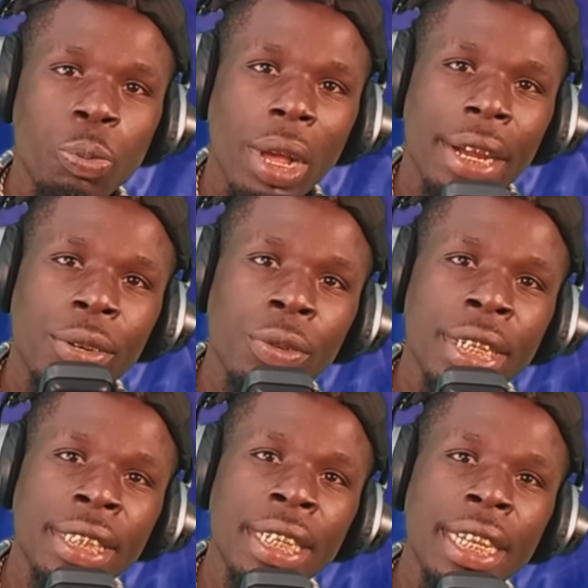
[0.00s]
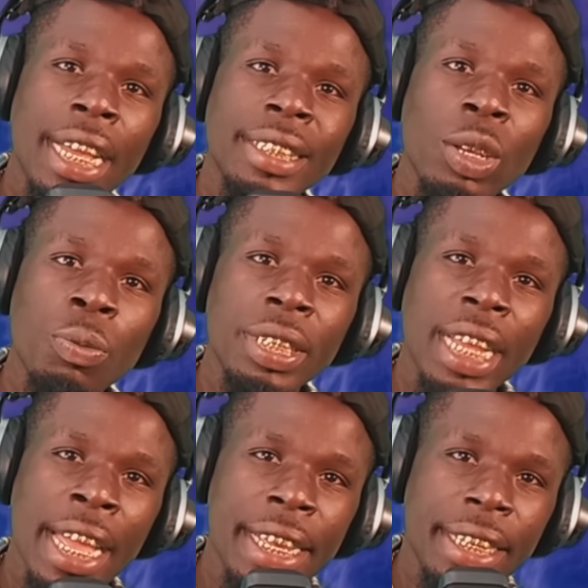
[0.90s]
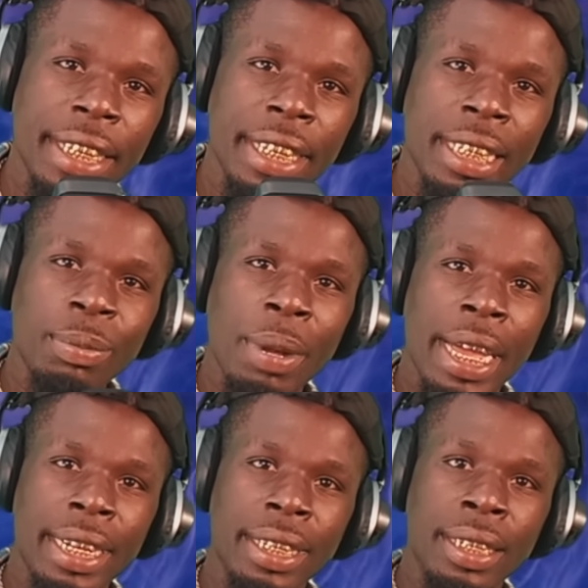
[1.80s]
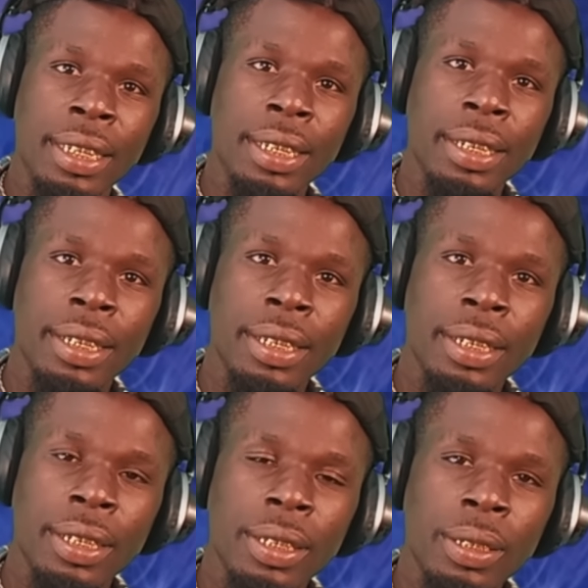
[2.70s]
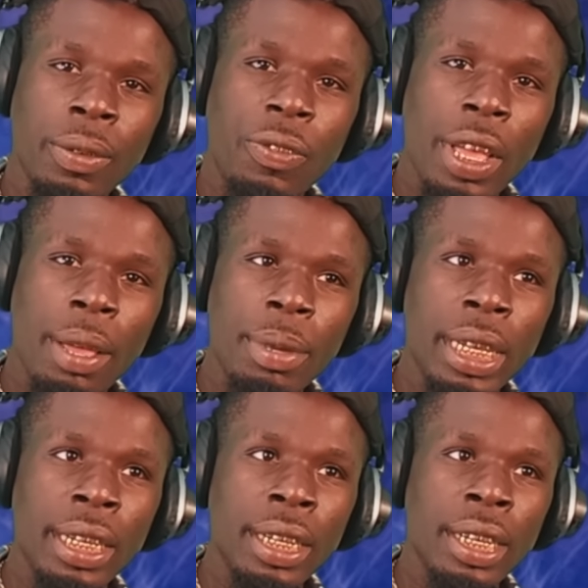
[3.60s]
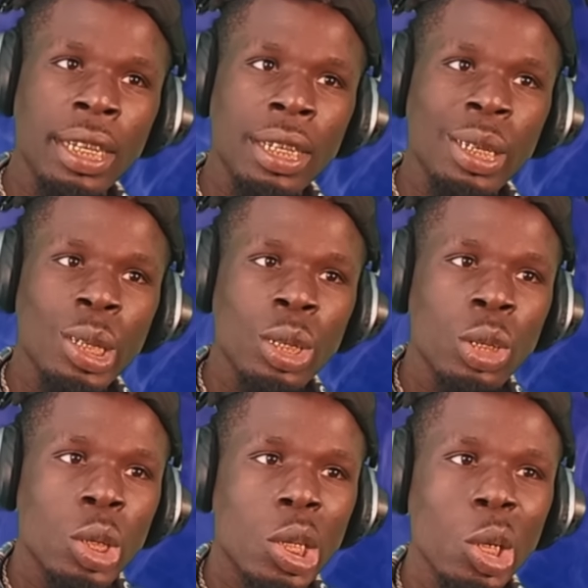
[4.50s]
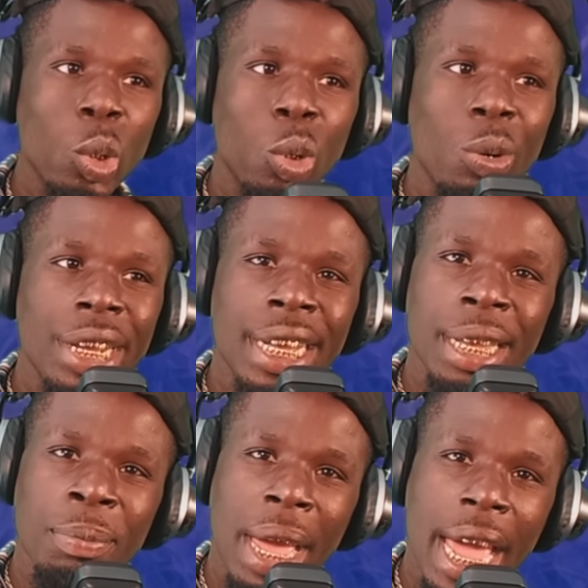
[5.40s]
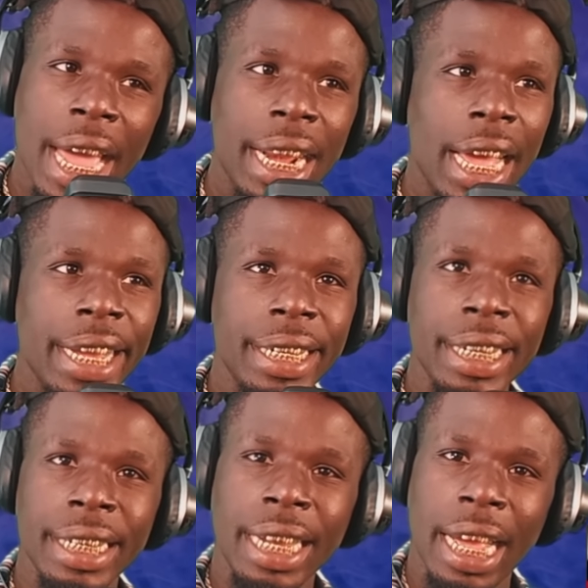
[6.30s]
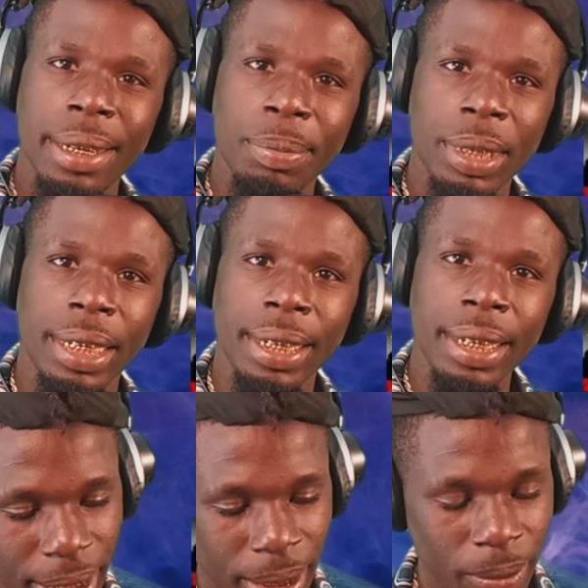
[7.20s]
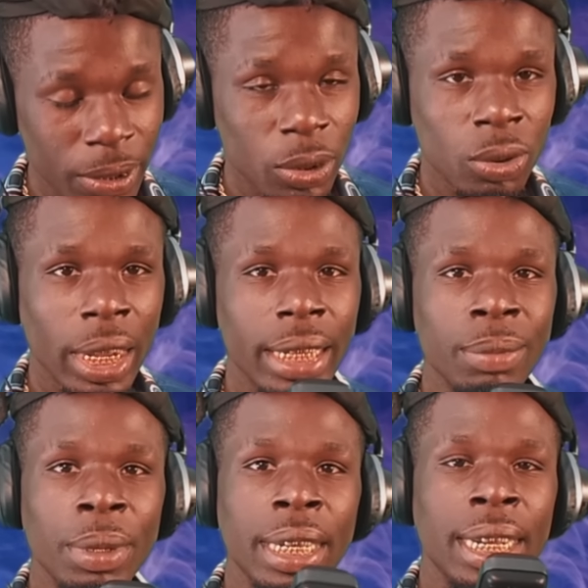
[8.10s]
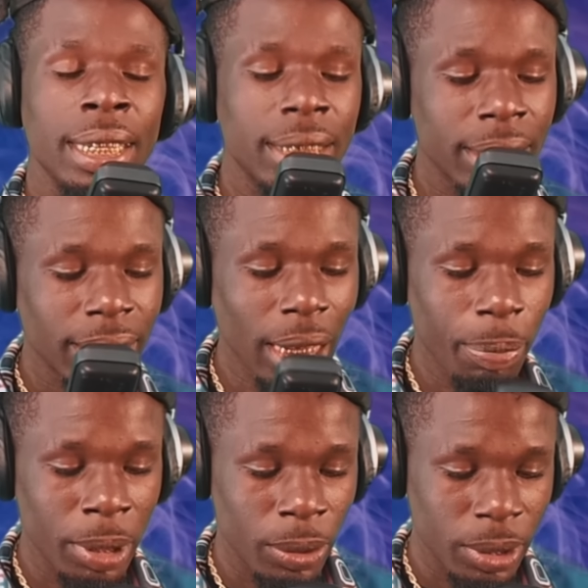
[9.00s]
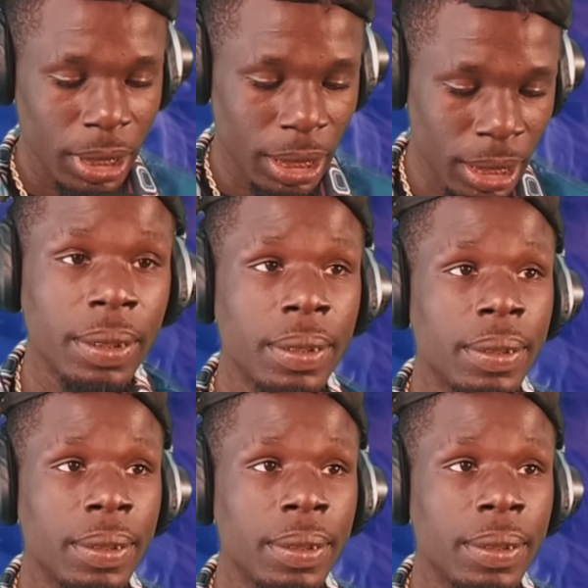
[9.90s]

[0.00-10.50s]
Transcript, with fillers: probably the reason he got so much anger in his body. You feel me? You the reason he mad like this gotta be. Damn, my dude got this man out here stepping on shit now.